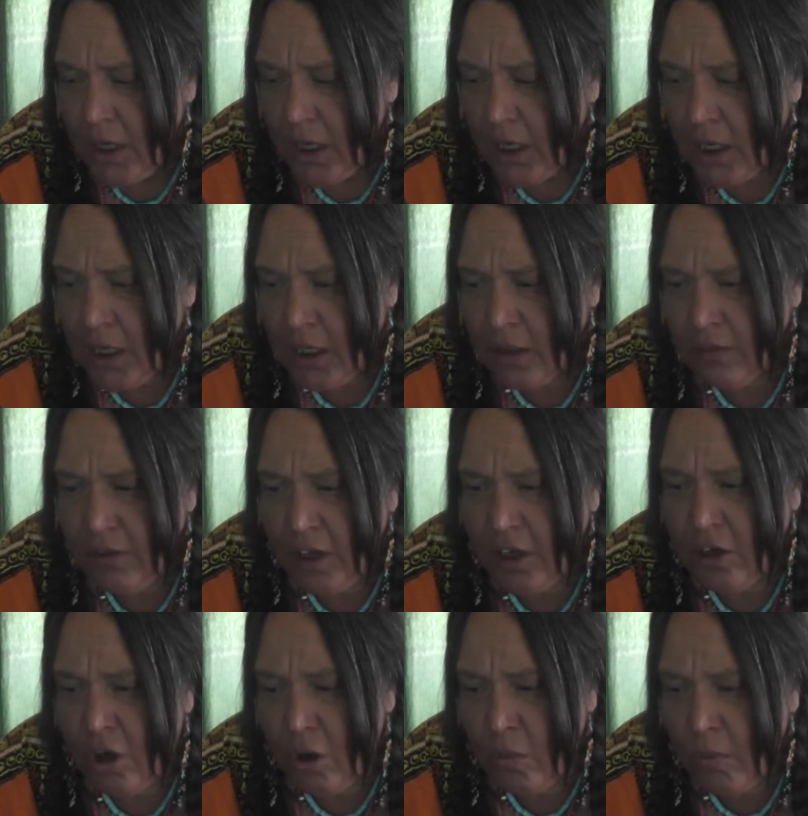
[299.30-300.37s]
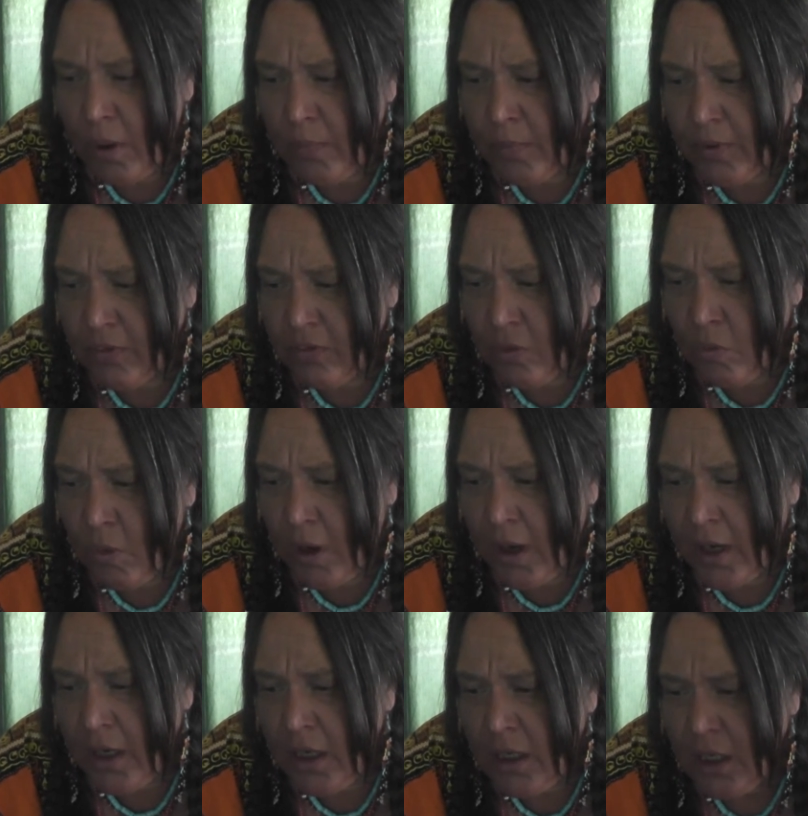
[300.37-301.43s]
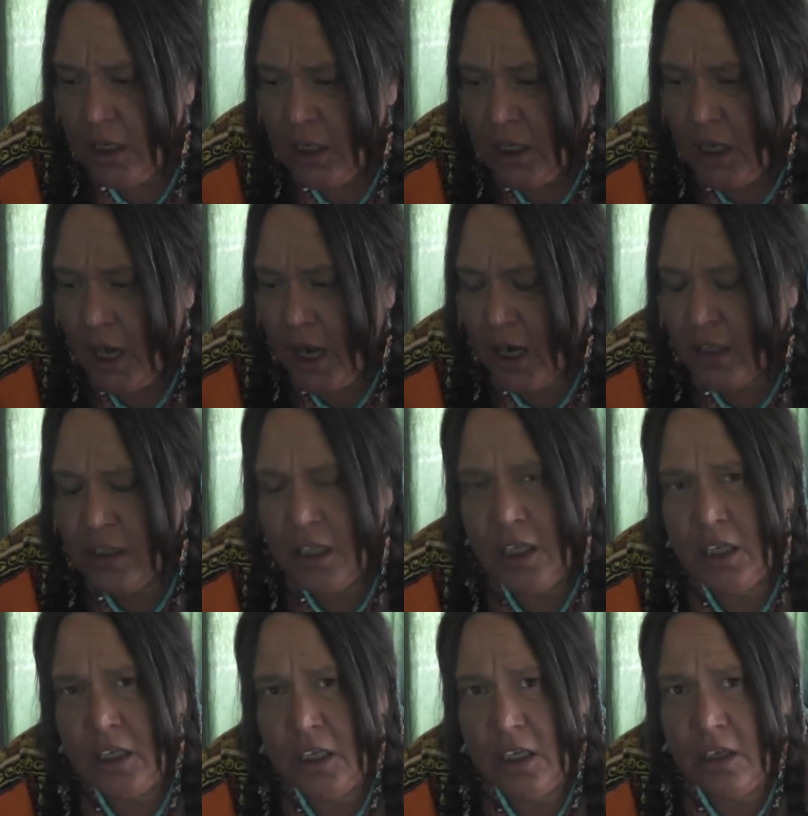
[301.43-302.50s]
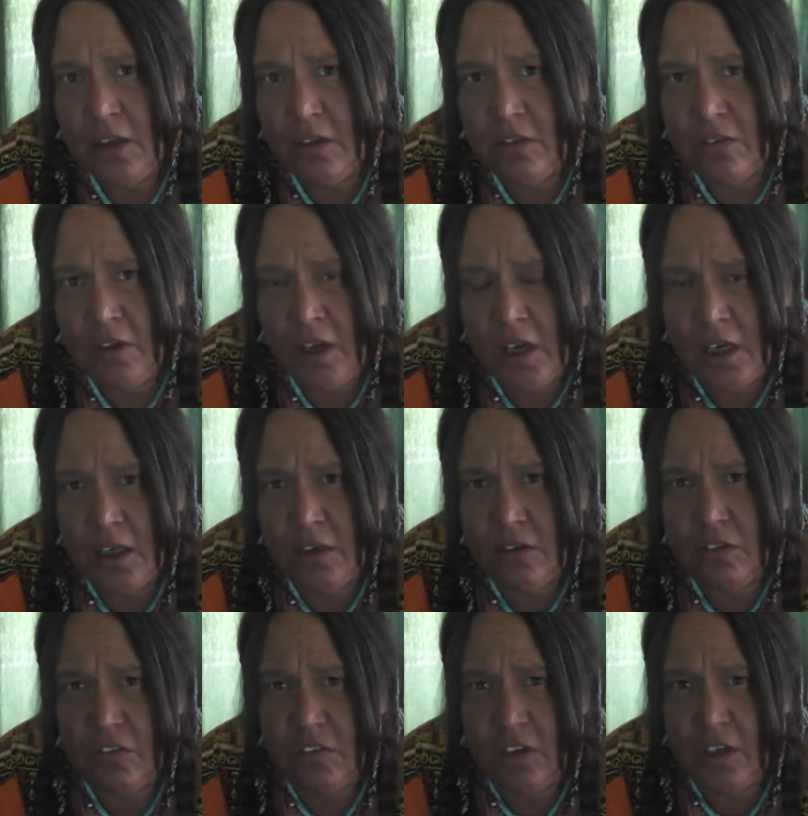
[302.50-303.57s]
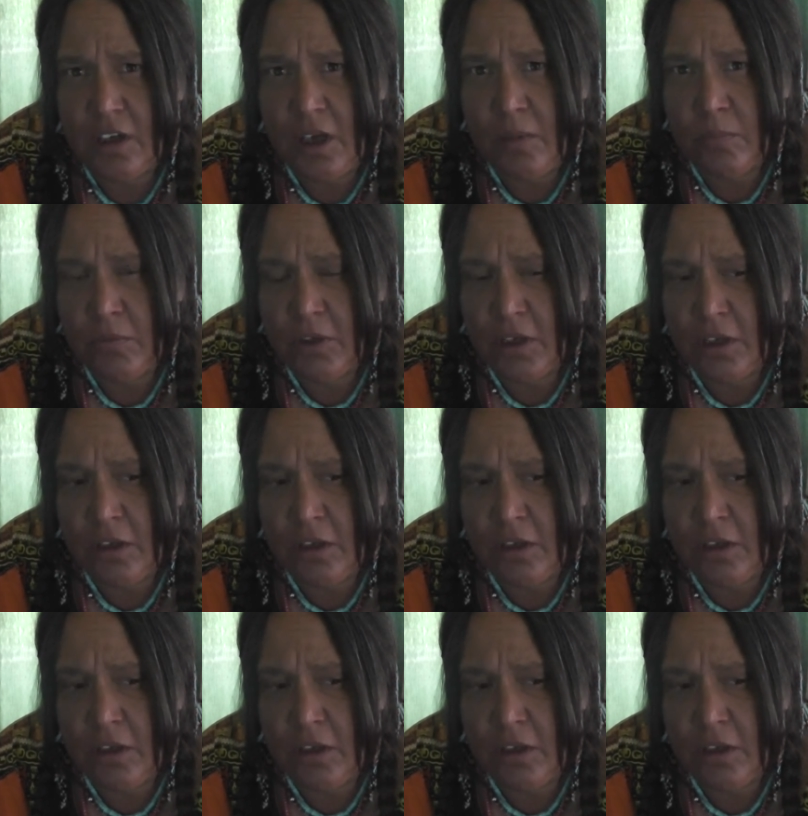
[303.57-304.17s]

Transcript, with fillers: and take our weapons away. I think he is a suck up to